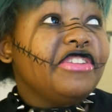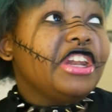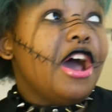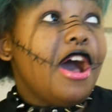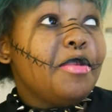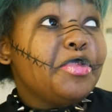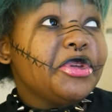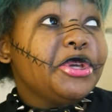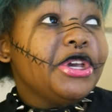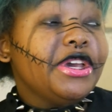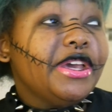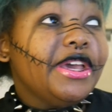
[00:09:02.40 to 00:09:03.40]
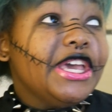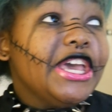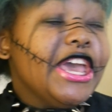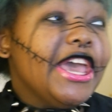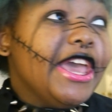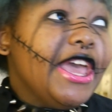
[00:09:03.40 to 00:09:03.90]
and up,
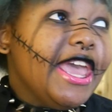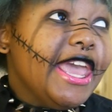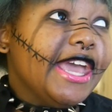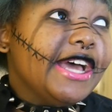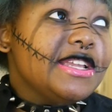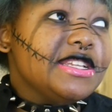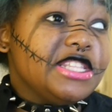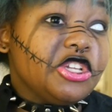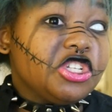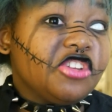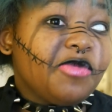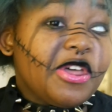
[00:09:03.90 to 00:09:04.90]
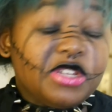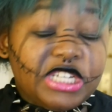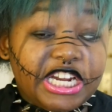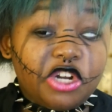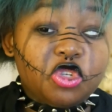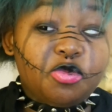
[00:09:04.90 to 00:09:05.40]
and there's stuff that I was
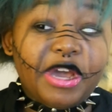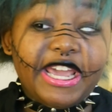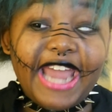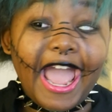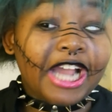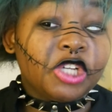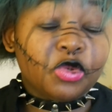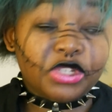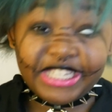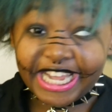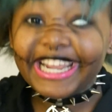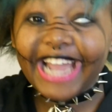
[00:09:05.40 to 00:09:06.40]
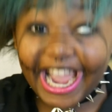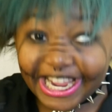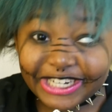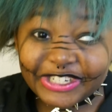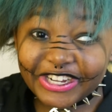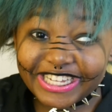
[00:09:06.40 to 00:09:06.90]
diagnosed by an actual
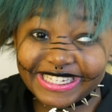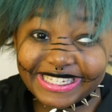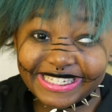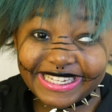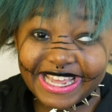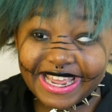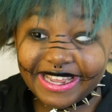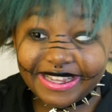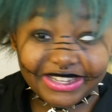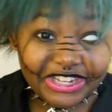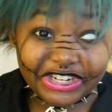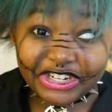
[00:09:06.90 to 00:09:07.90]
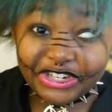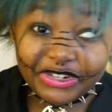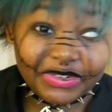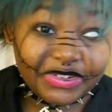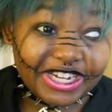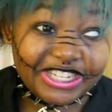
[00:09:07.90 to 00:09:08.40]
psychiatrist. You
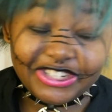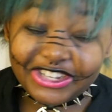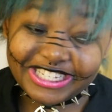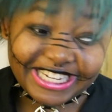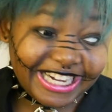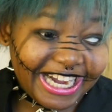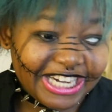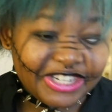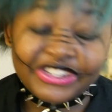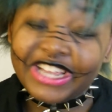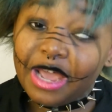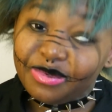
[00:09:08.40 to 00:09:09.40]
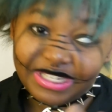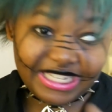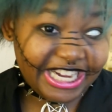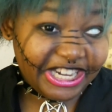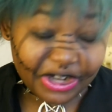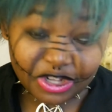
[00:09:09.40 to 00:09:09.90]
know, I saw a psychiatrist, I was
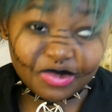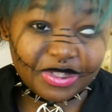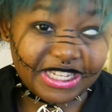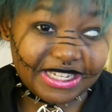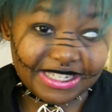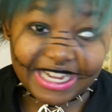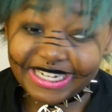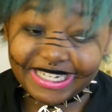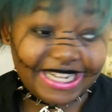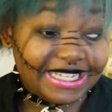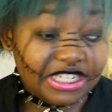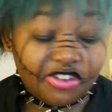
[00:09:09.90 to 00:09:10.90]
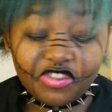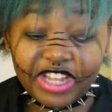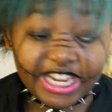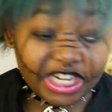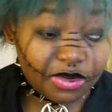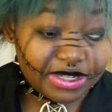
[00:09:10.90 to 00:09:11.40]
diagnosed with these. I do not
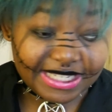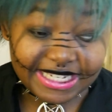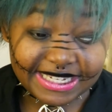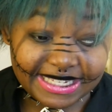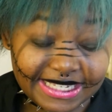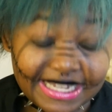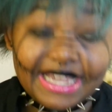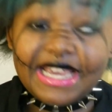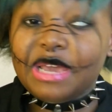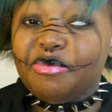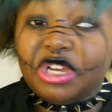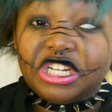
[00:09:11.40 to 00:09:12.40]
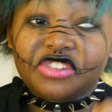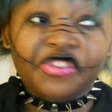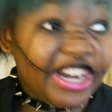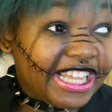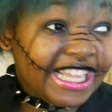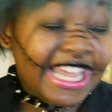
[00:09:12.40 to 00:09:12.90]
self-diagnose these, because
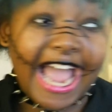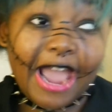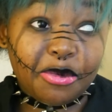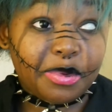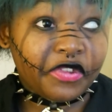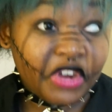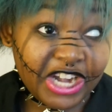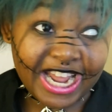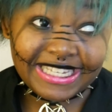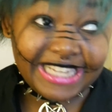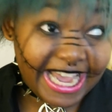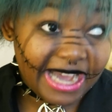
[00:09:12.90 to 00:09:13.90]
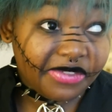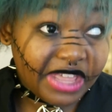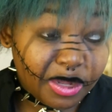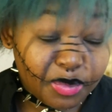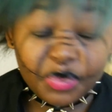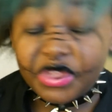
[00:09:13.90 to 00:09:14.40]
frankly, I would prefer not to have
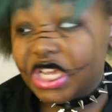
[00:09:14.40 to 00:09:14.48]
them.